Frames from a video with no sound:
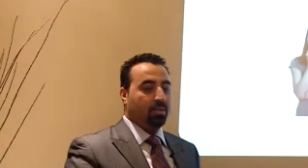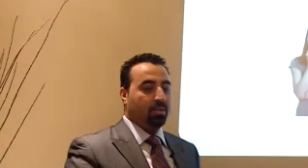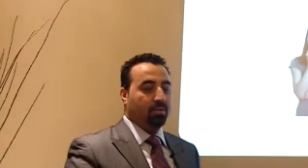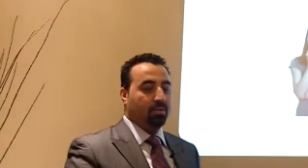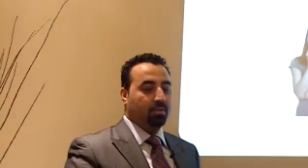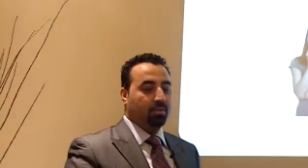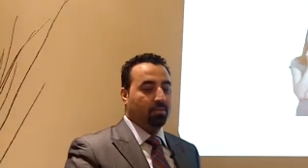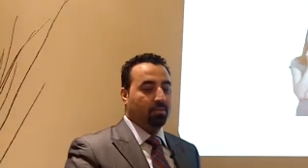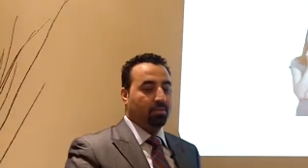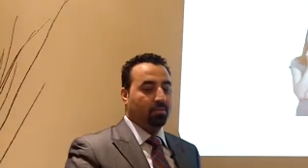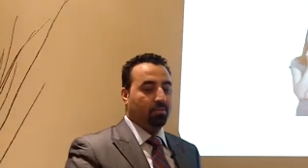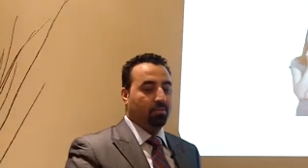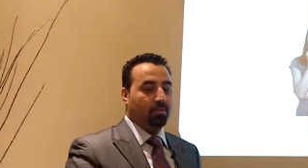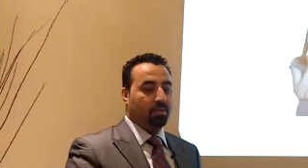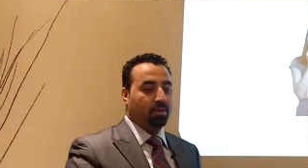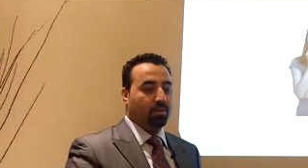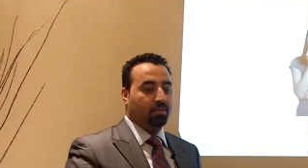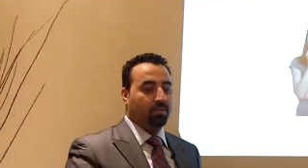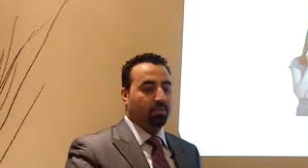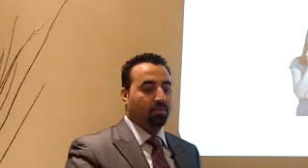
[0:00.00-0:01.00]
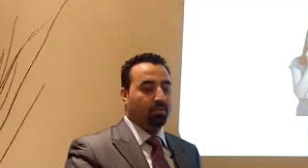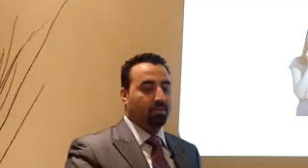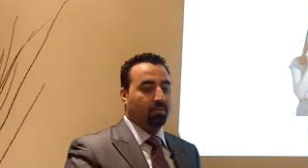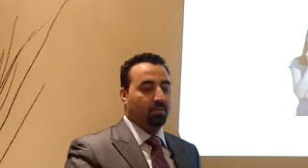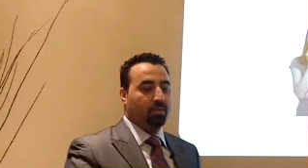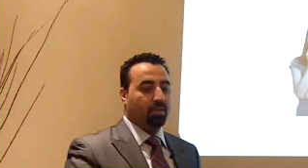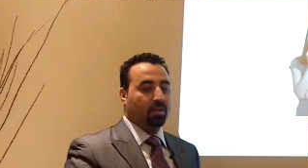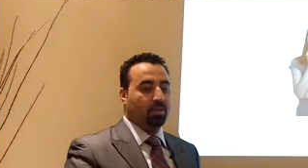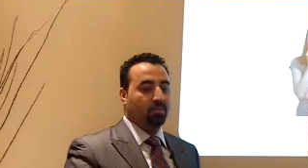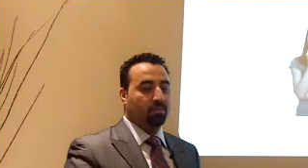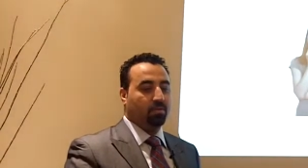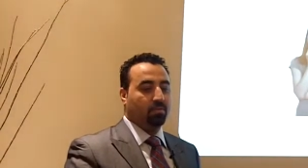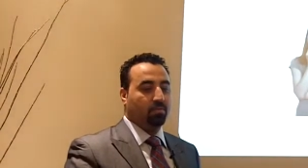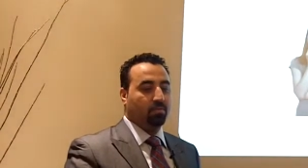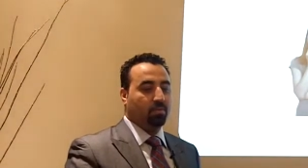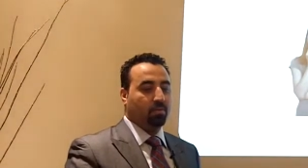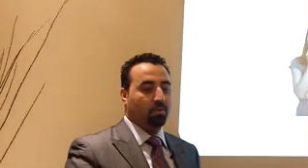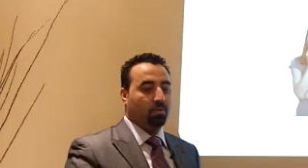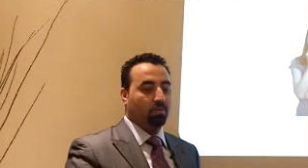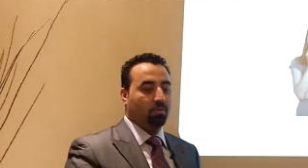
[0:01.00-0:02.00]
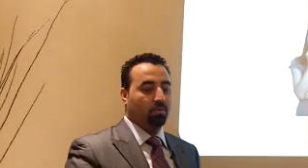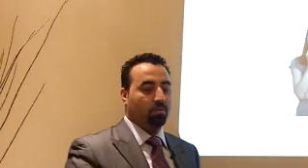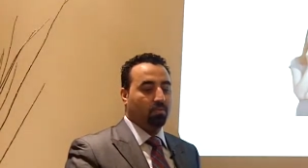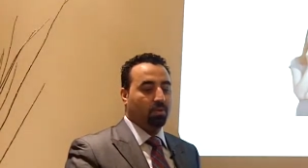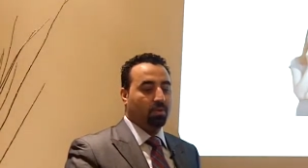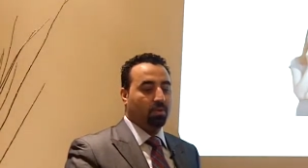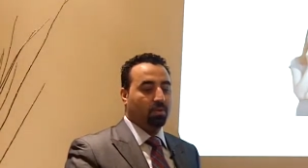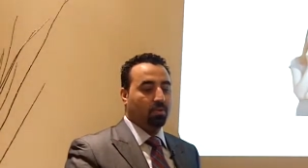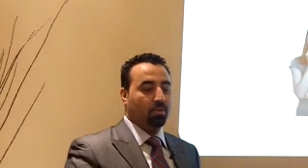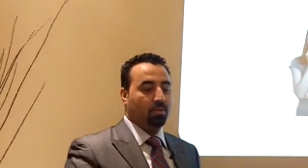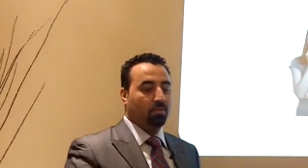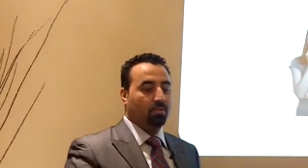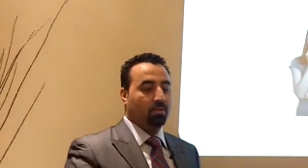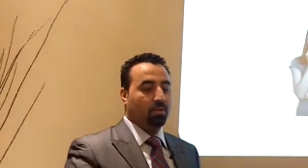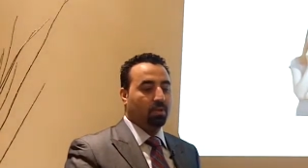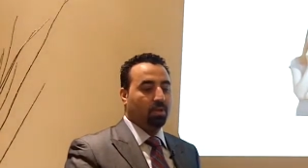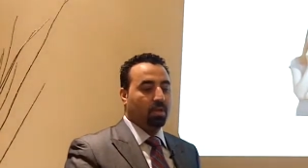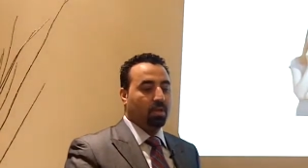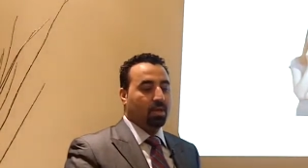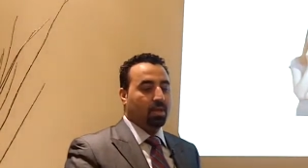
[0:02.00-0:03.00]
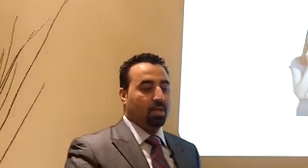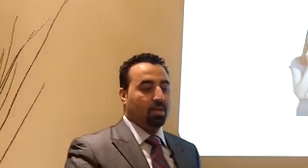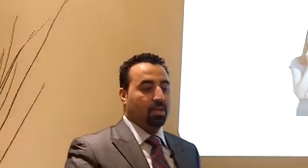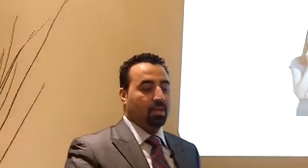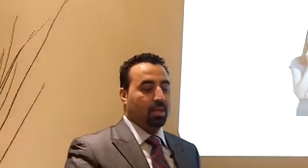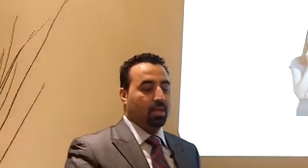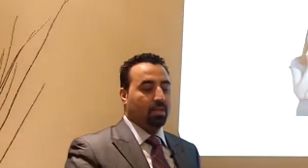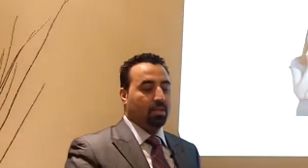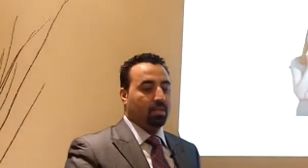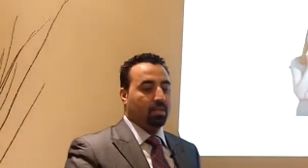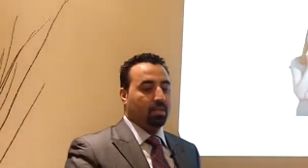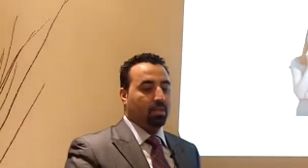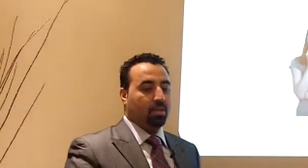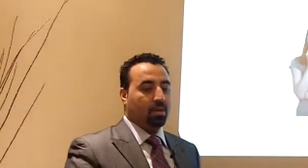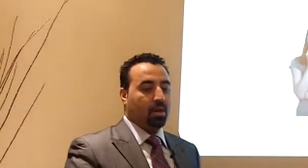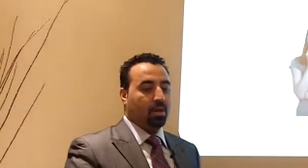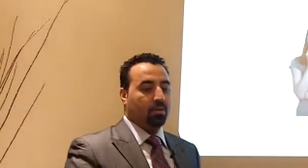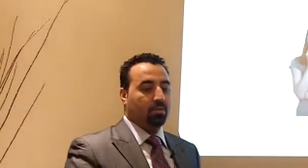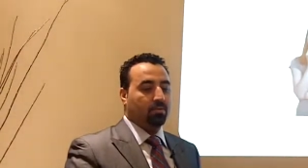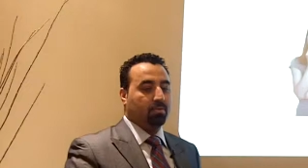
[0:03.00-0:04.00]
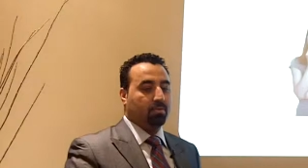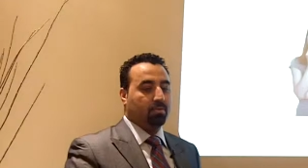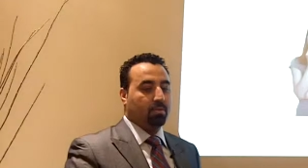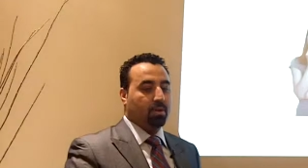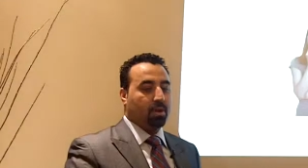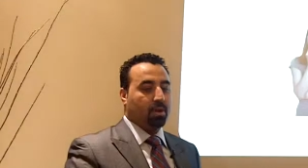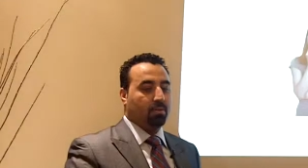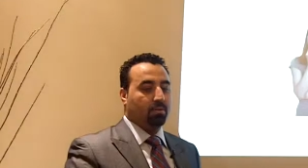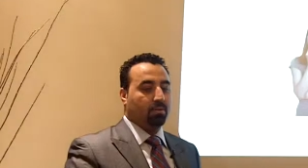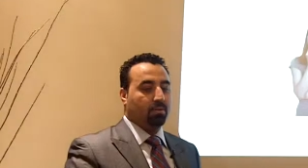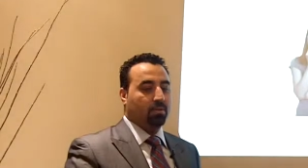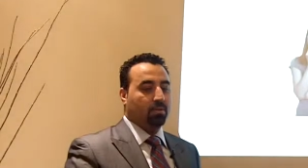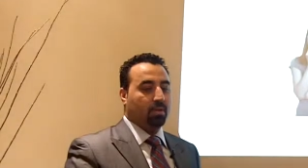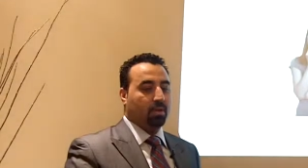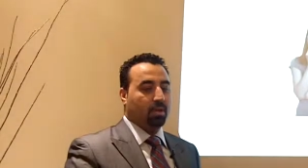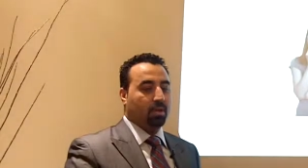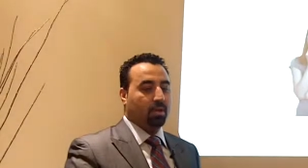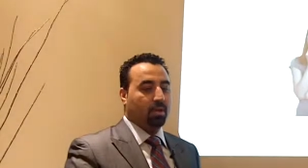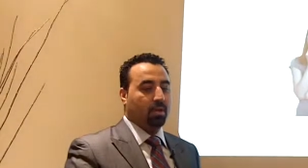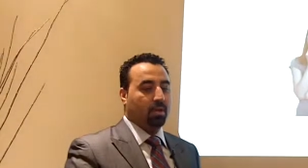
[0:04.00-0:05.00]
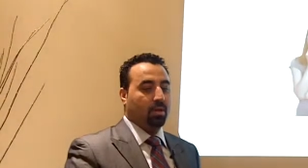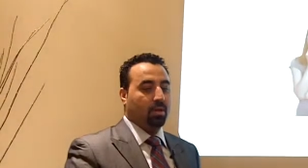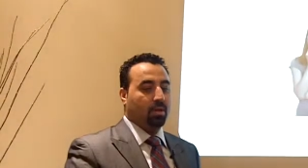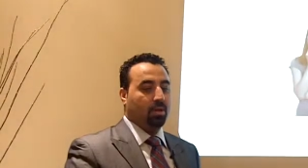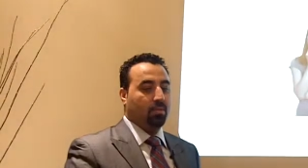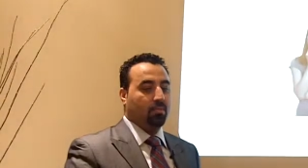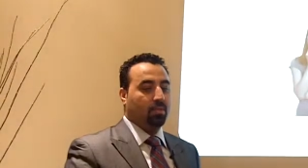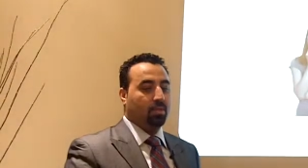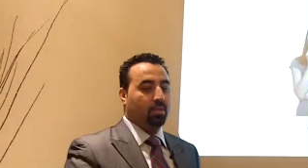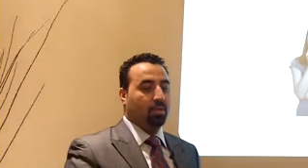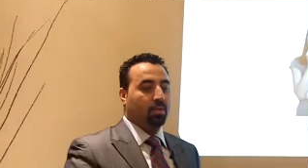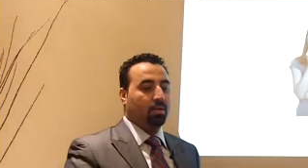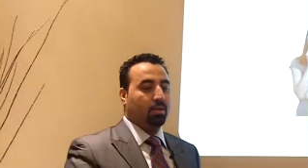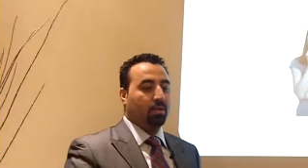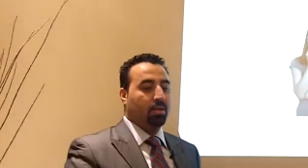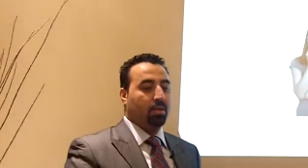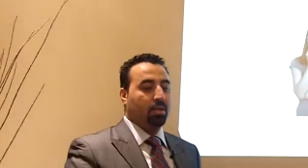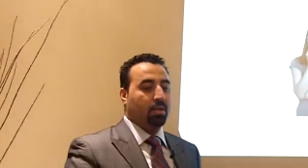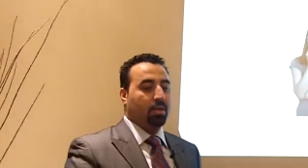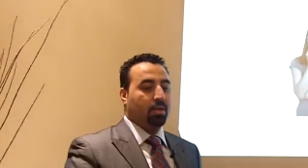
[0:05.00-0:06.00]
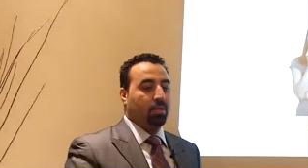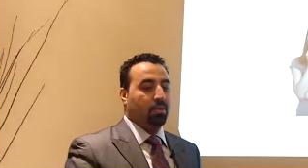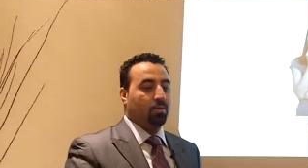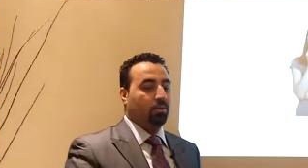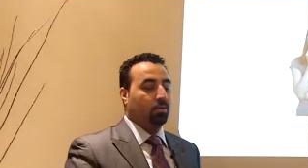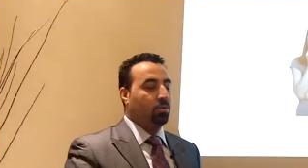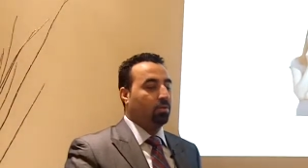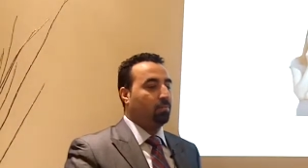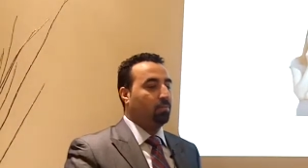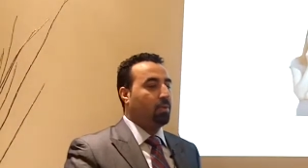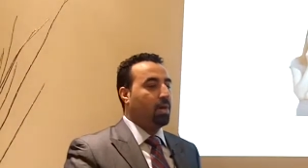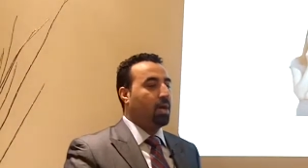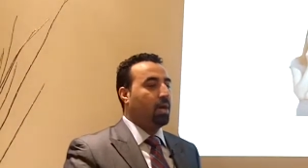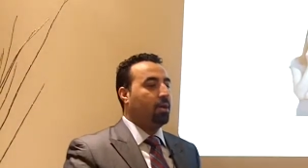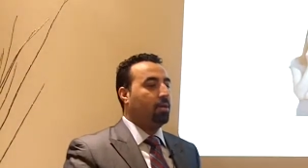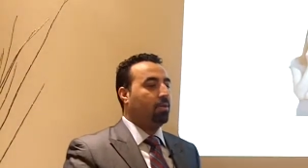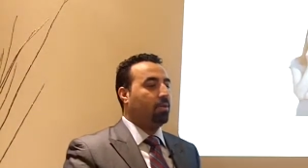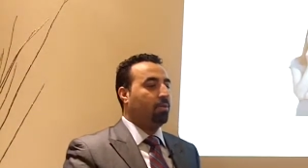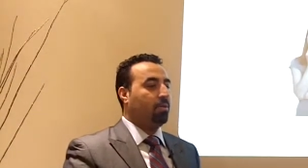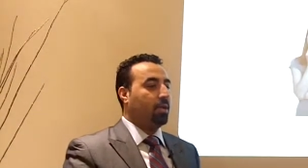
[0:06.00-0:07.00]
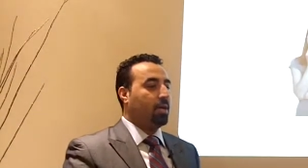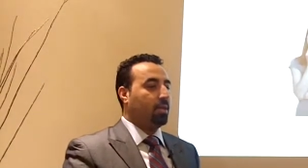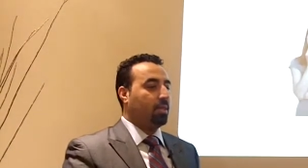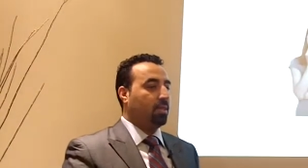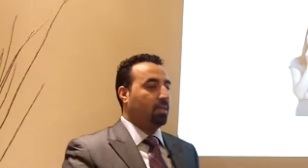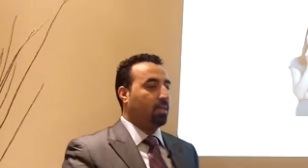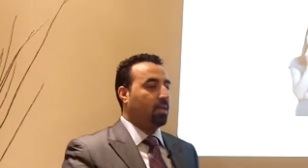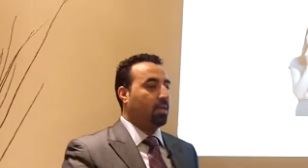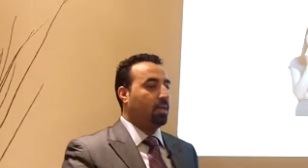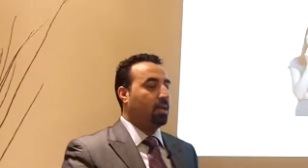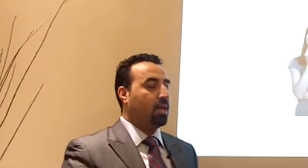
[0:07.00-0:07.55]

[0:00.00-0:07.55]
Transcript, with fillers: This is mm-hmm. the first series of those videos that talks about uh, whether you should buy or rent.